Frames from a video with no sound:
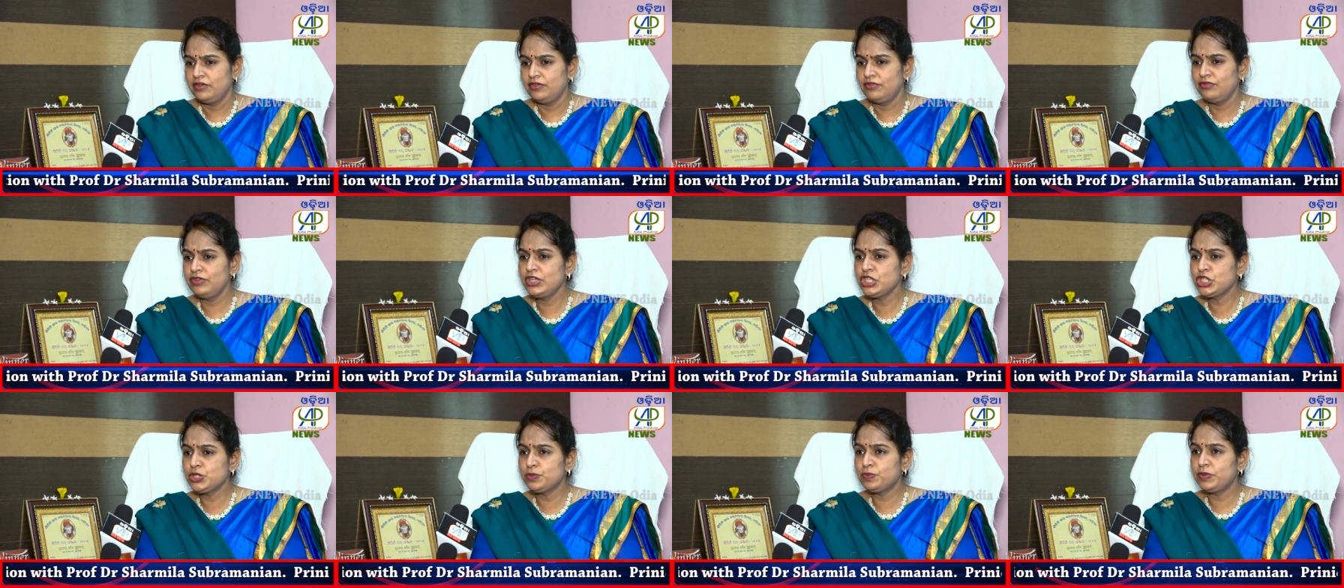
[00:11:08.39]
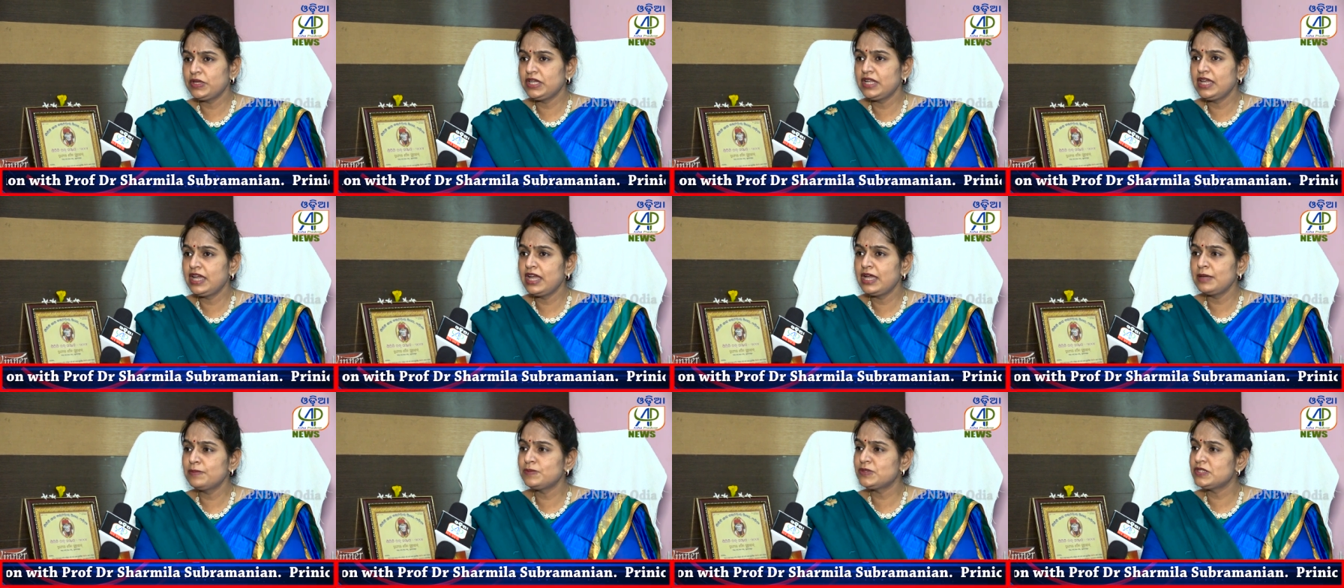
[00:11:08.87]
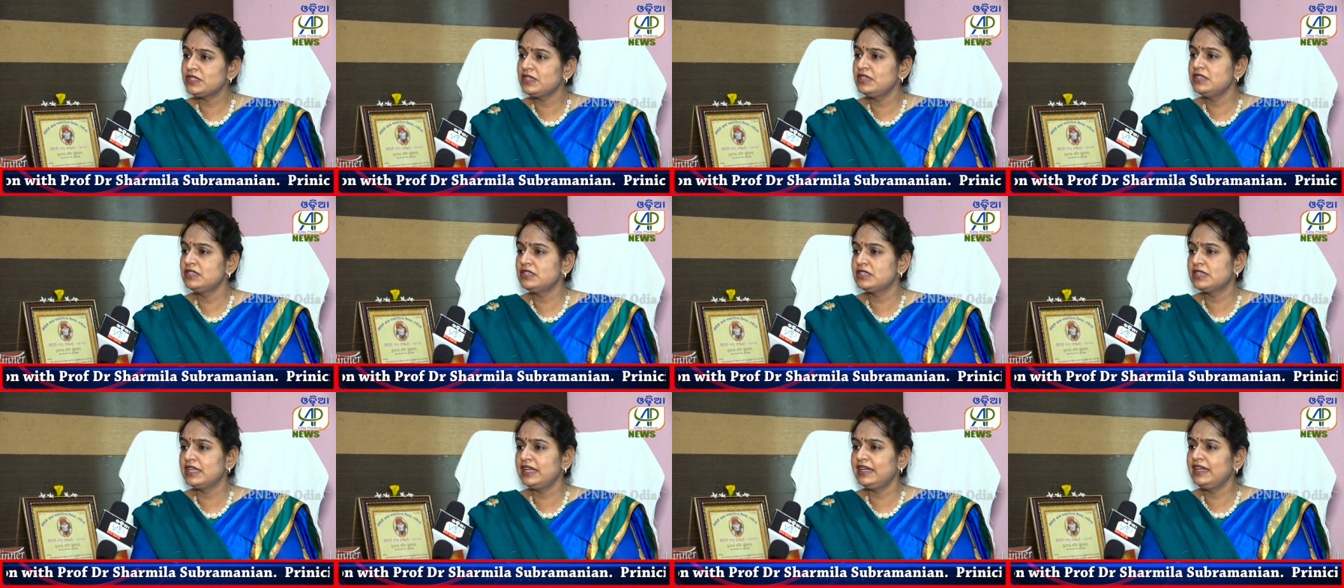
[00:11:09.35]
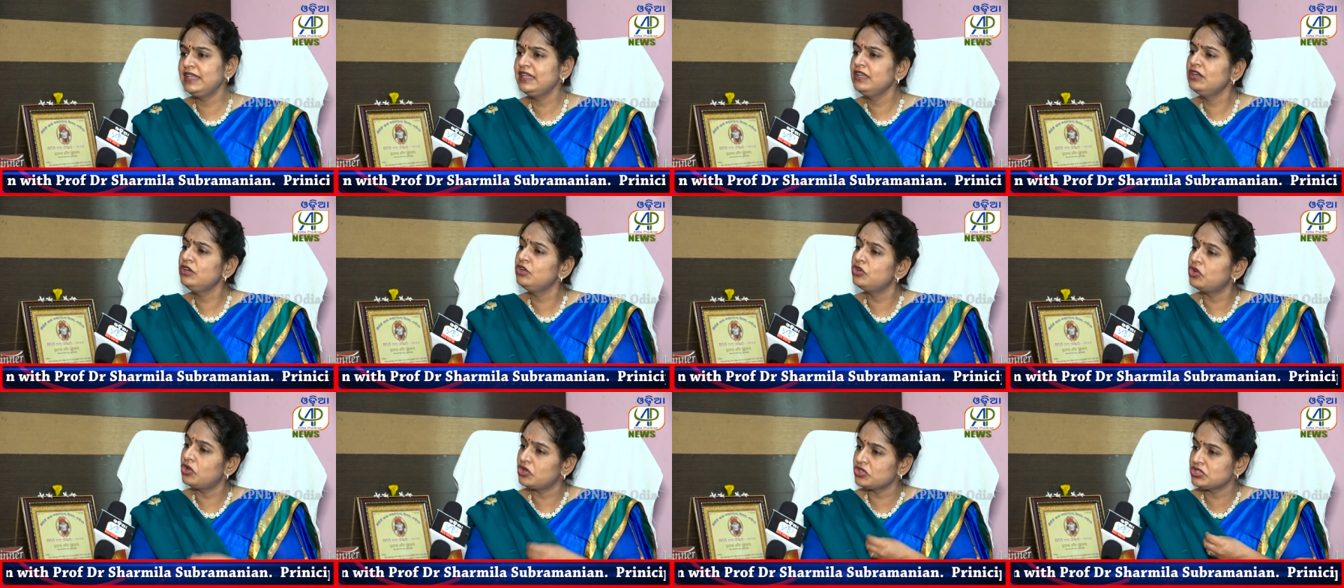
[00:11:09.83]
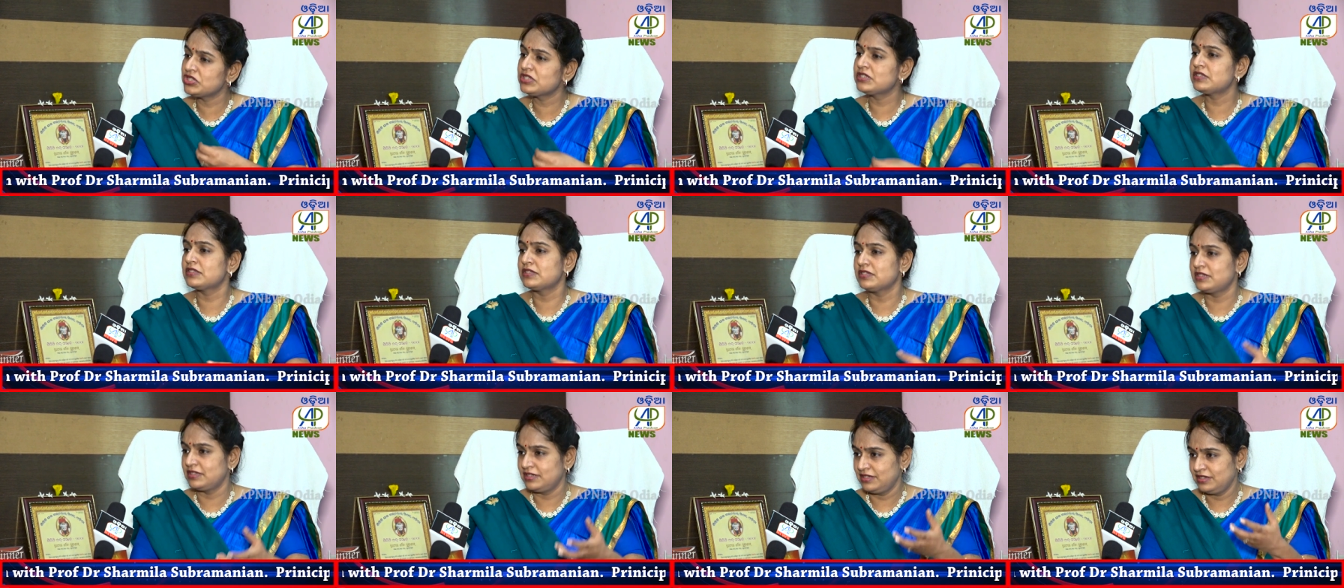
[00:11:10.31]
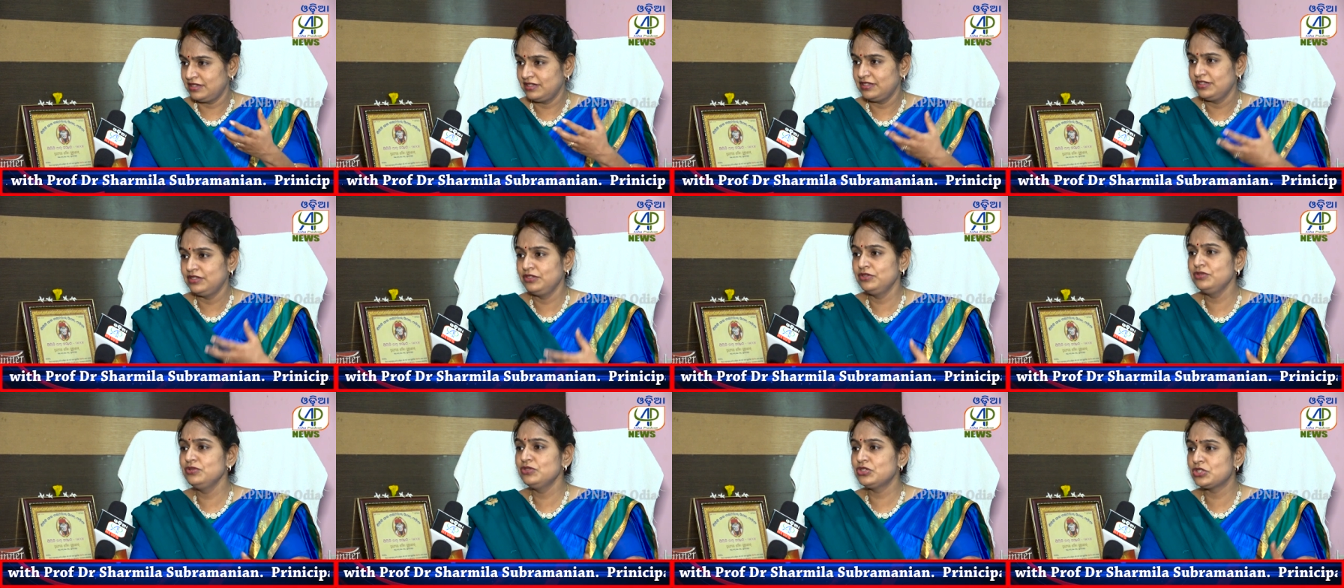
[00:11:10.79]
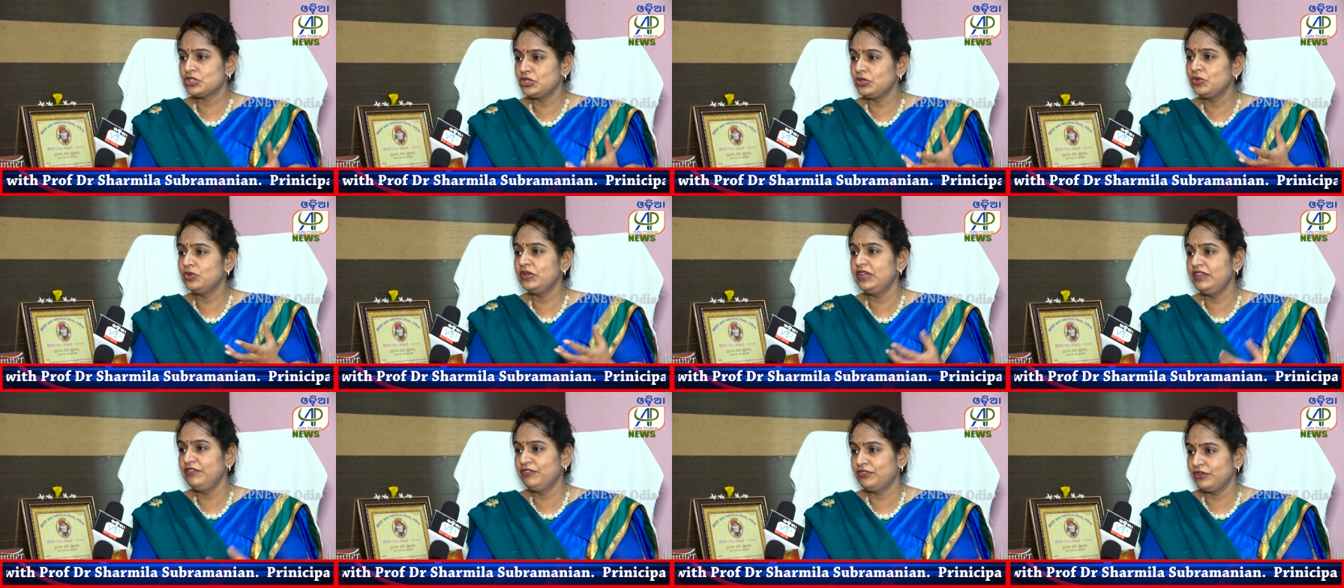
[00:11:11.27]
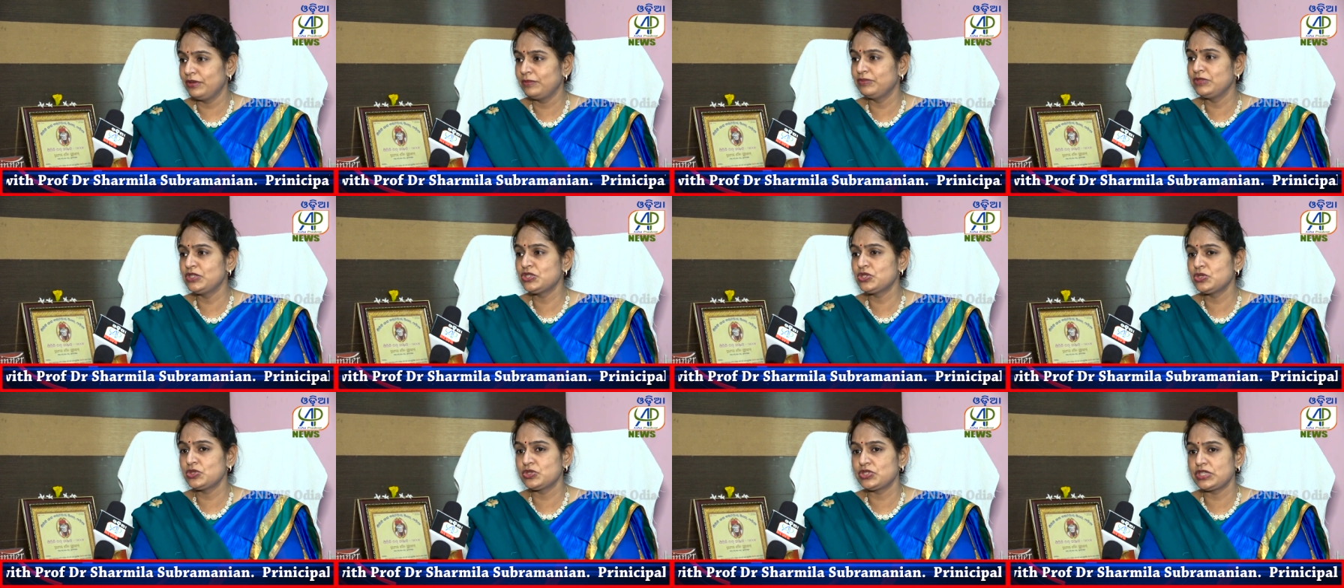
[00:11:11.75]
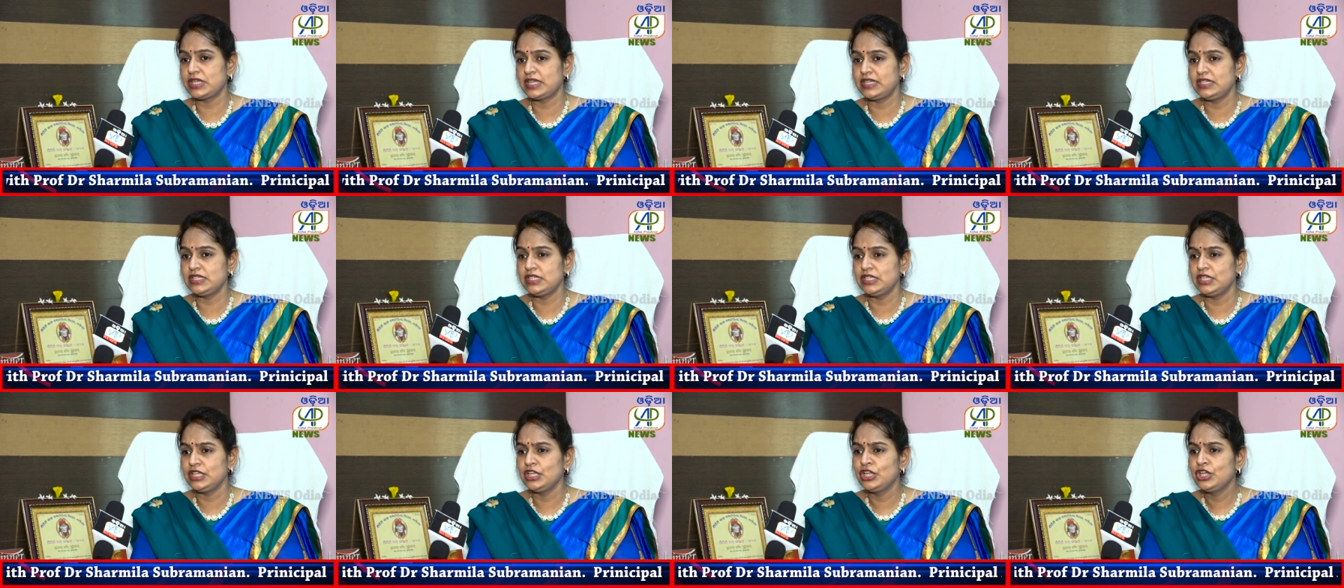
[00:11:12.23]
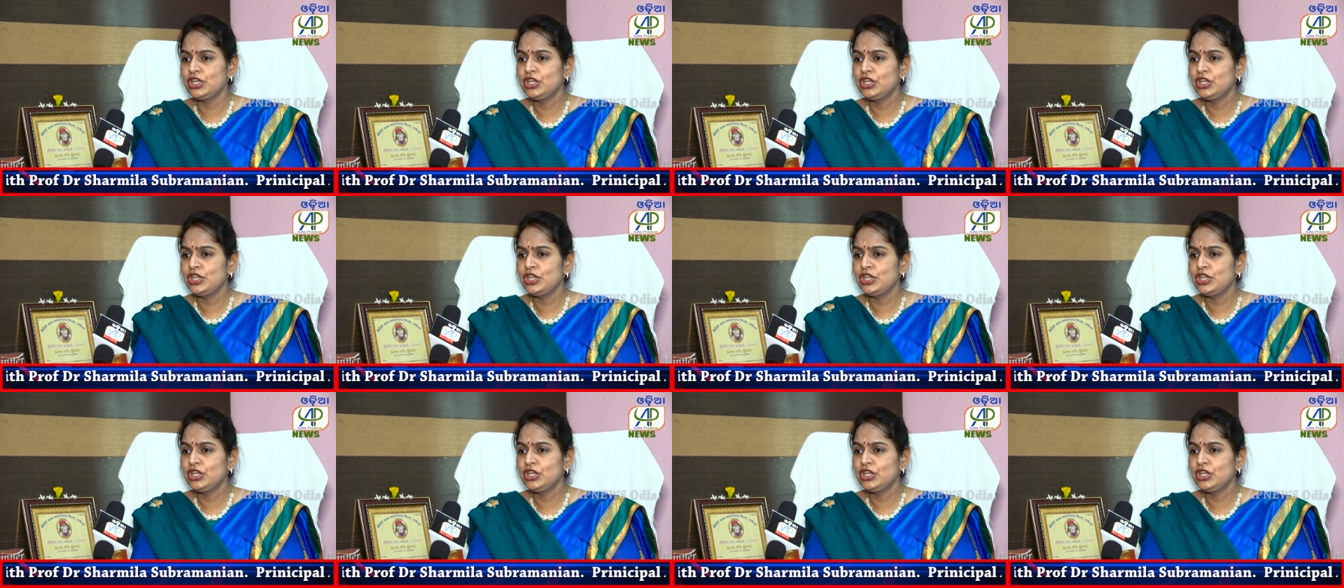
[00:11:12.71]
which perhaps is getting lost slowly from the society.